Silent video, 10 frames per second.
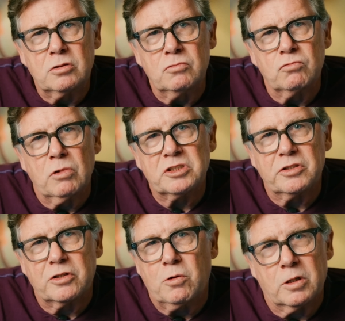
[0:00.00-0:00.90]
run to
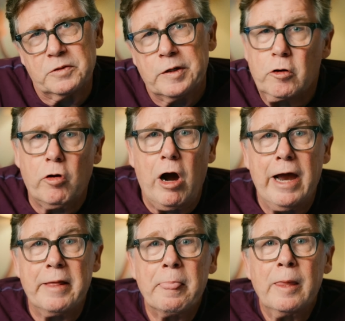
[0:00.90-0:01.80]
the corner and
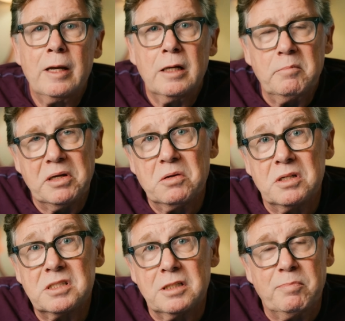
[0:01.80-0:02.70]
cry
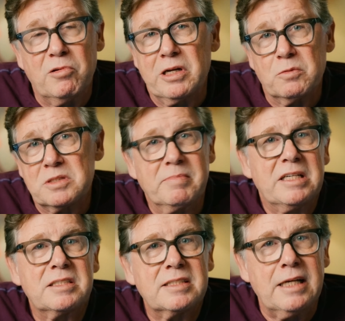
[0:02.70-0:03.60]
because the point was
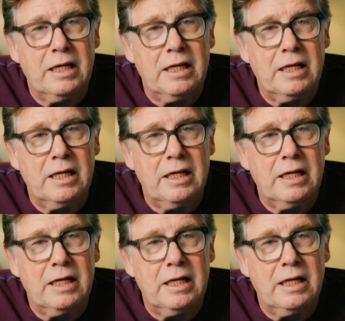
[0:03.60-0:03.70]
missed.